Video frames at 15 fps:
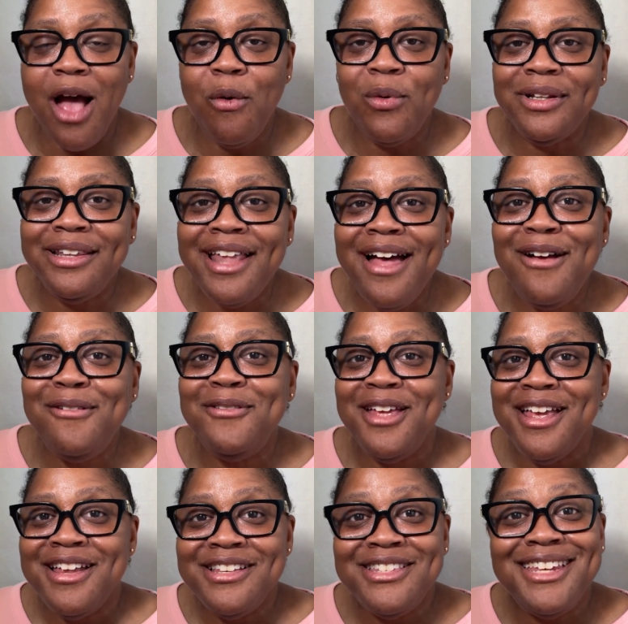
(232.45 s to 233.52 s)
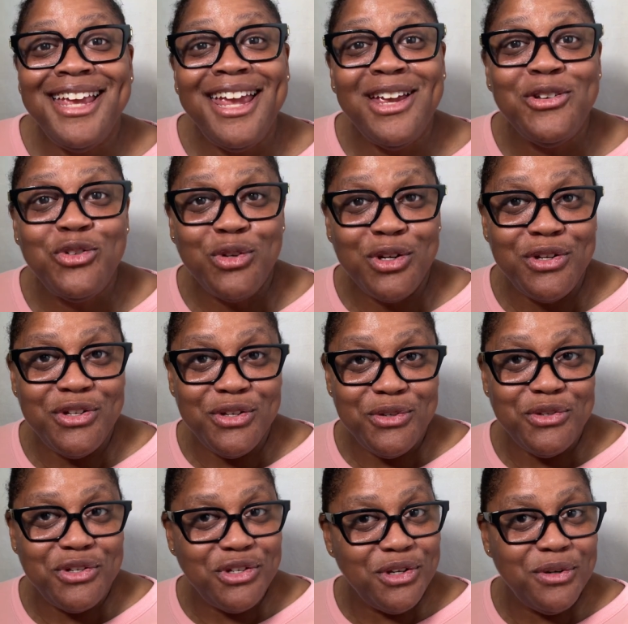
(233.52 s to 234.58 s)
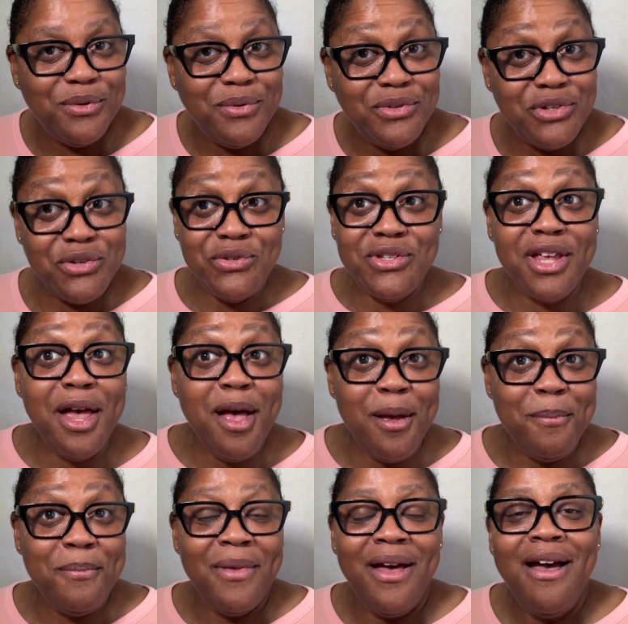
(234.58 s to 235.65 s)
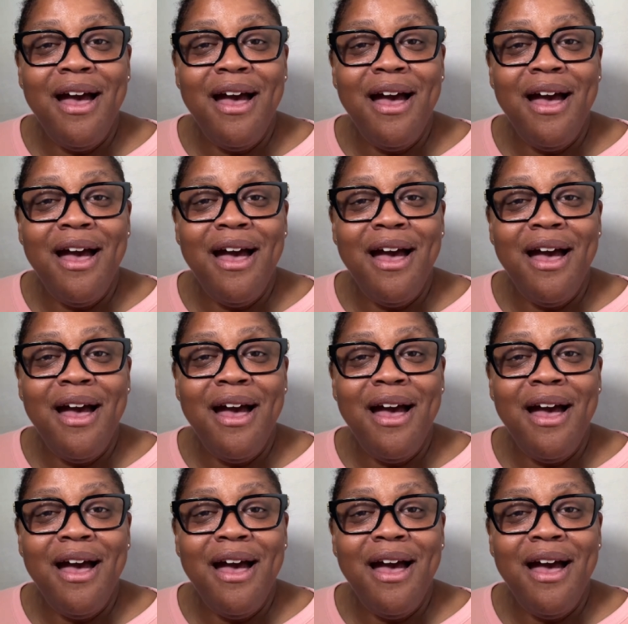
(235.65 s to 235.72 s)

I would love to introduce you to some